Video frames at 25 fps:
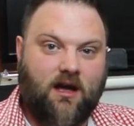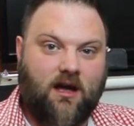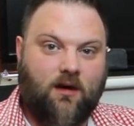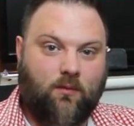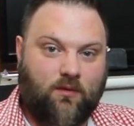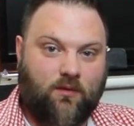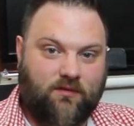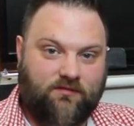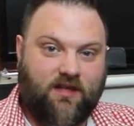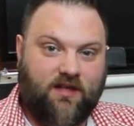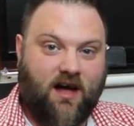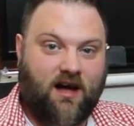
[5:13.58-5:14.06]

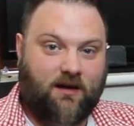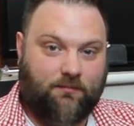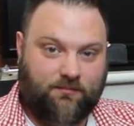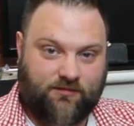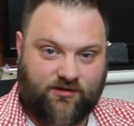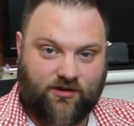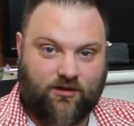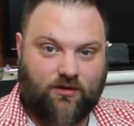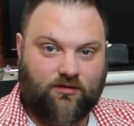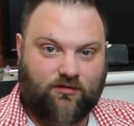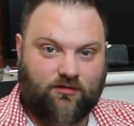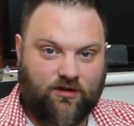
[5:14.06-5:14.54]
with that
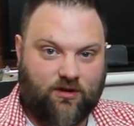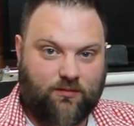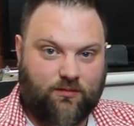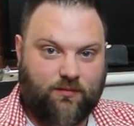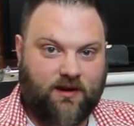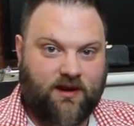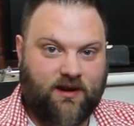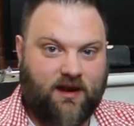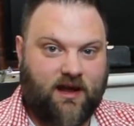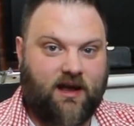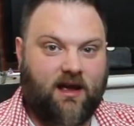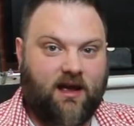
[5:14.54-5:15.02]
talk group
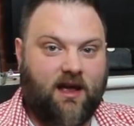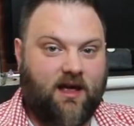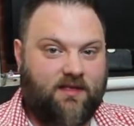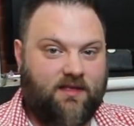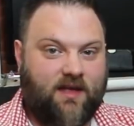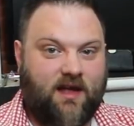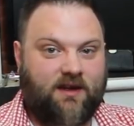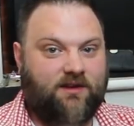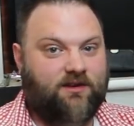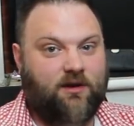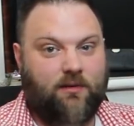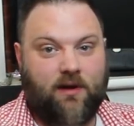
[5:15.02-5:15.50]
in it, and
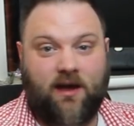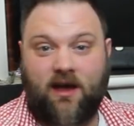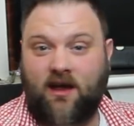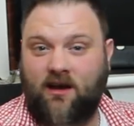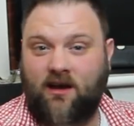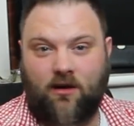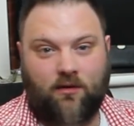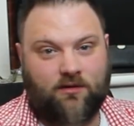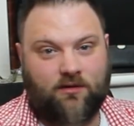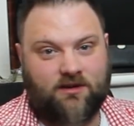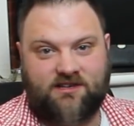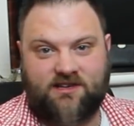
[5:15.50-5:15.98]
then do it.
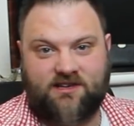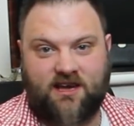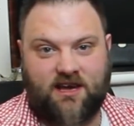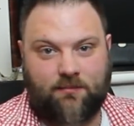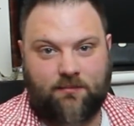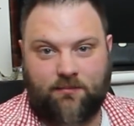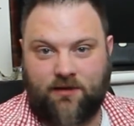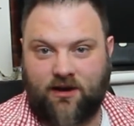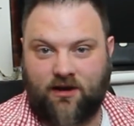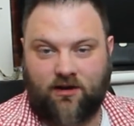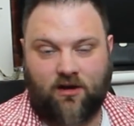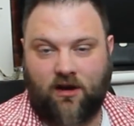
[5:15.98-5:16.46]
It'll only
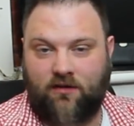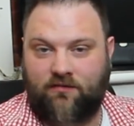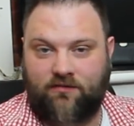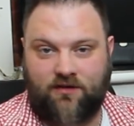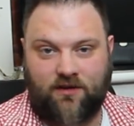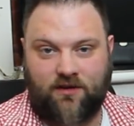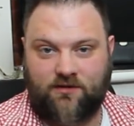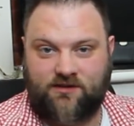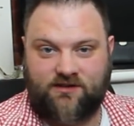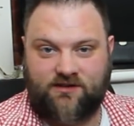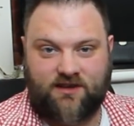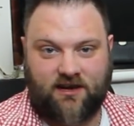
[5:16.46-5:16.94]
take me a
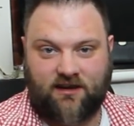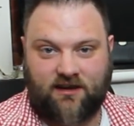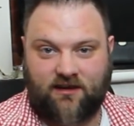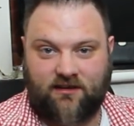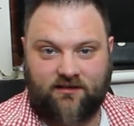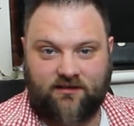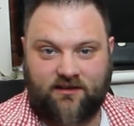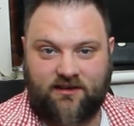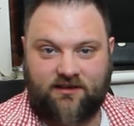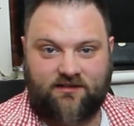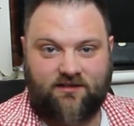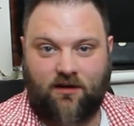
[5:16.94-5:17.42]
few
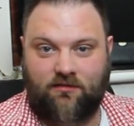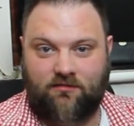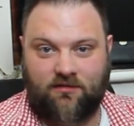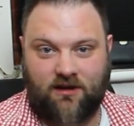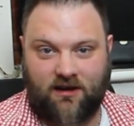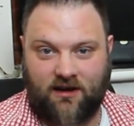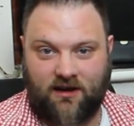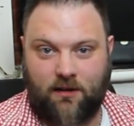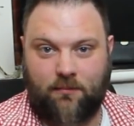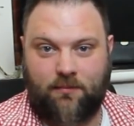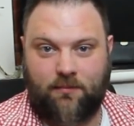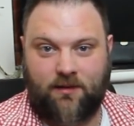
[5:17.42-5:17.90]
seconds. It's not
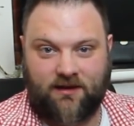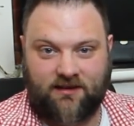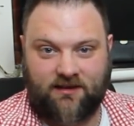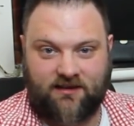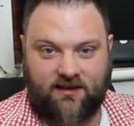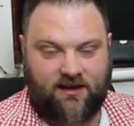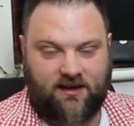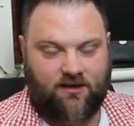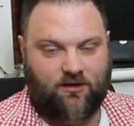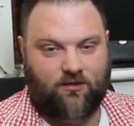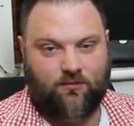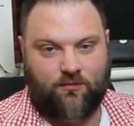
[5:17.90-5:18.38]
really a big
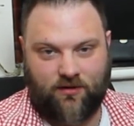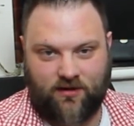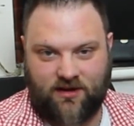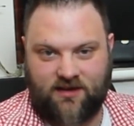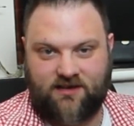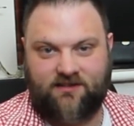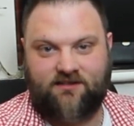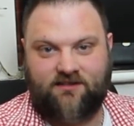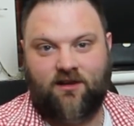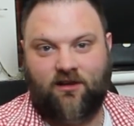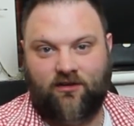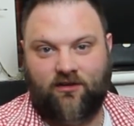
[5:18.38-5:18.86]
deal, but
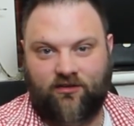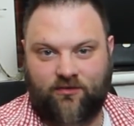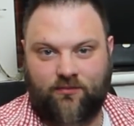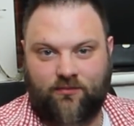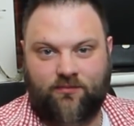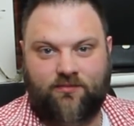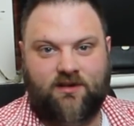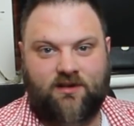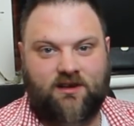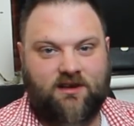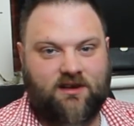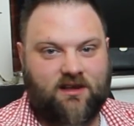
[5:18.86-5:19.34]
it's not
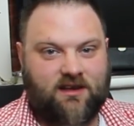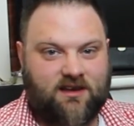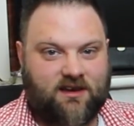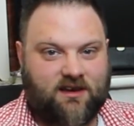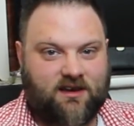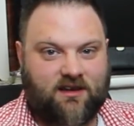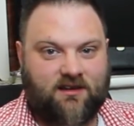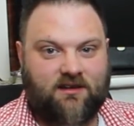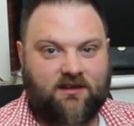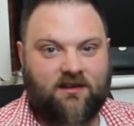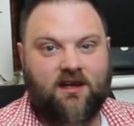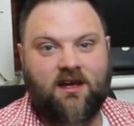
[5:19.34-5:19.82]
something that you
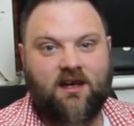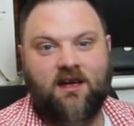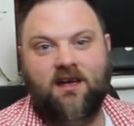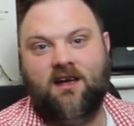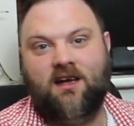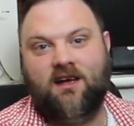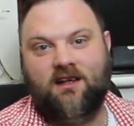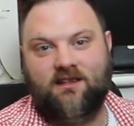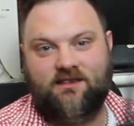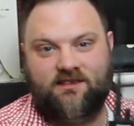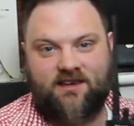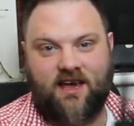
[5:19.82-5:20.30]
can
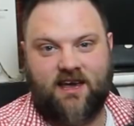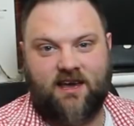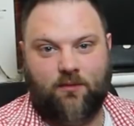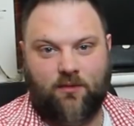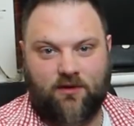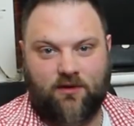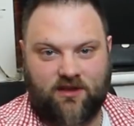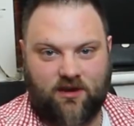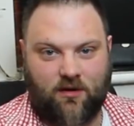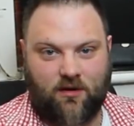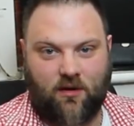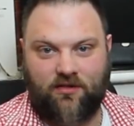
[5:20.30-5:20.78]
take
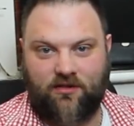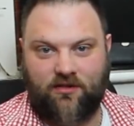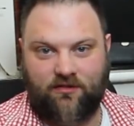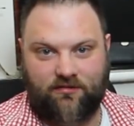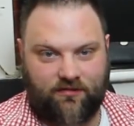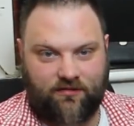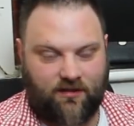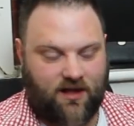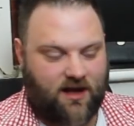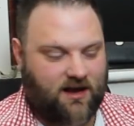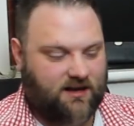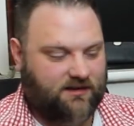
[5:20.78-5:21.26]
with you on the
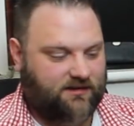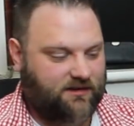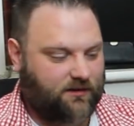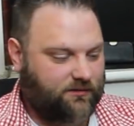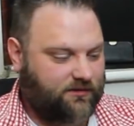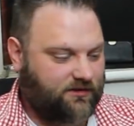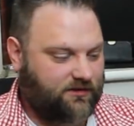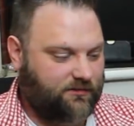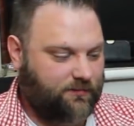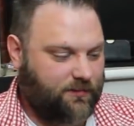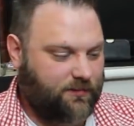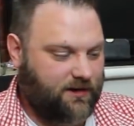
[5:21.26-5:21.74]
fly, so
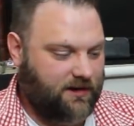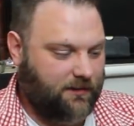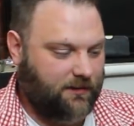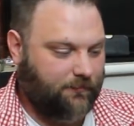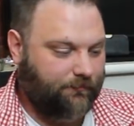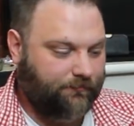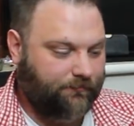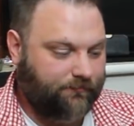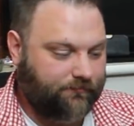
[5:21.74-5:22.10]
to speak.